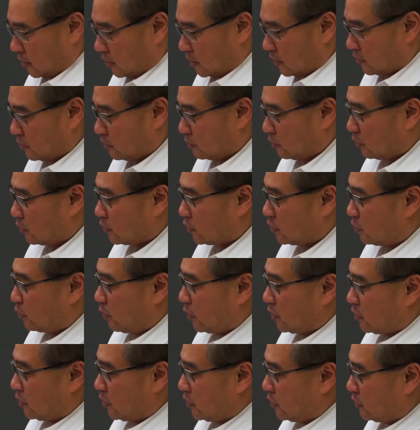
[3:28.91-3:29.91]
So
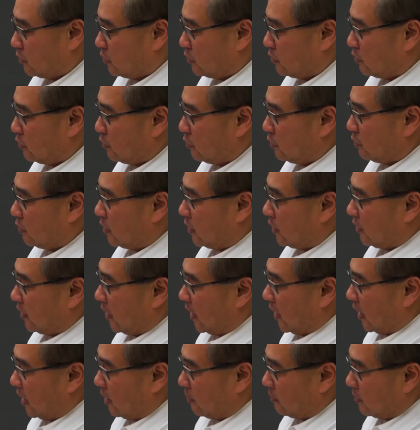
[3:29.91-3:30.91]
switching to the
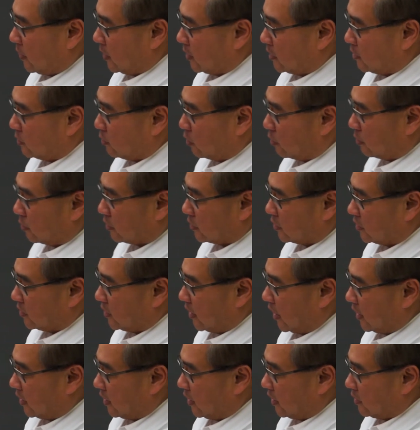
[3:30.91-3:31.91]
name, it's normal
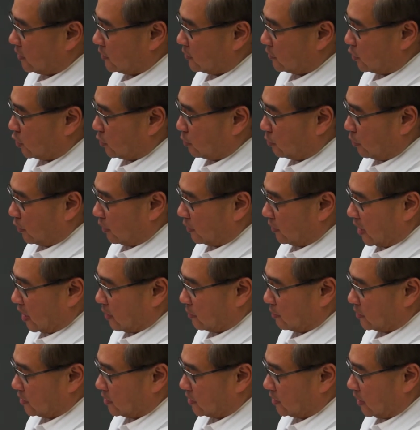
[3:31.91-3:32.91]
saline,
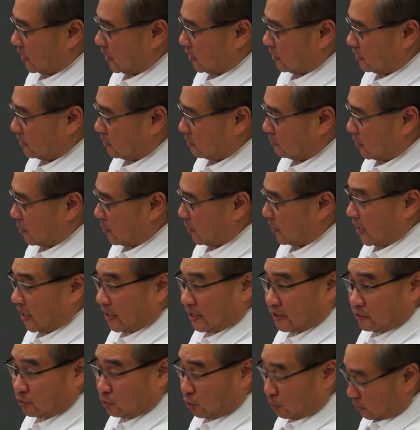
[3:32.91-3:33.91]
0.9%. Remember that
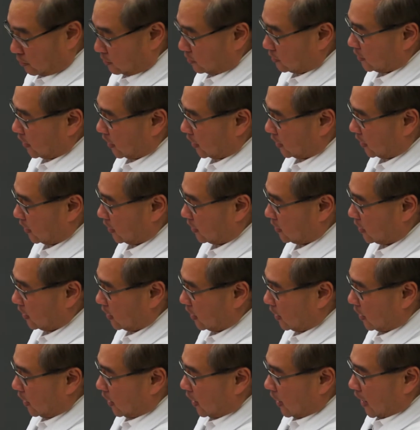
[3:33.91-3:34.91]
is normal saline.
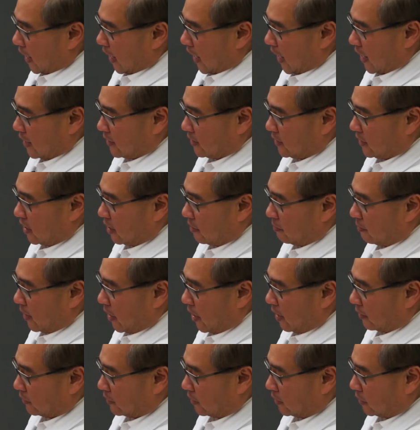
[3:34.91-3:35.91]
And the
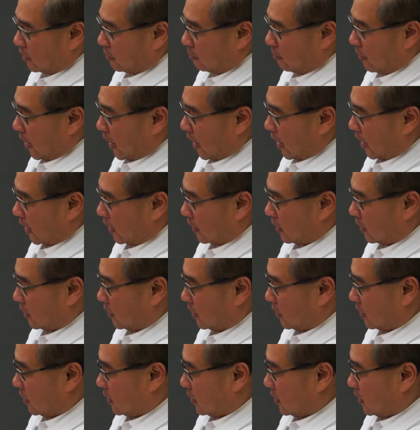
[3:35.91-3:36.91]
amount on the bag.
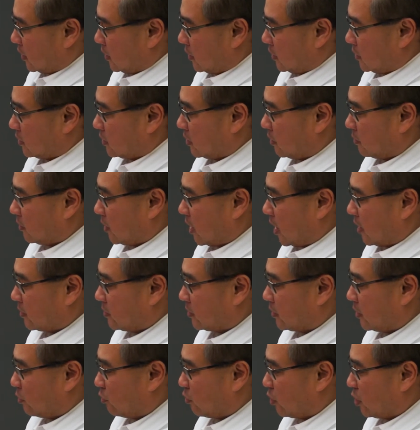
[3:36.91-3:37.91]

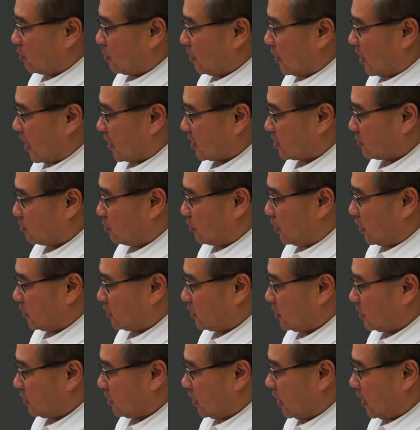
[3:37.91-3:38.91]
Sometimes there will be
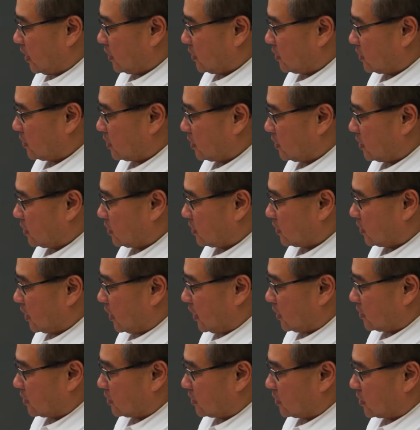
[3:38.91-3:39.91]
expiration dates. In this
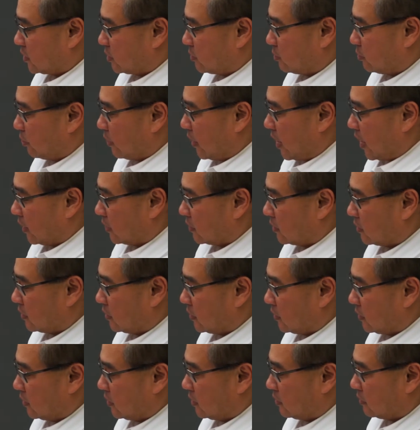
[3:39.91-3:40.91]
case, this is
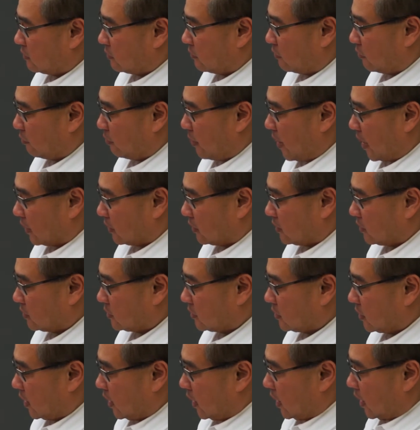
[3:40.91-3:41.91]
practice.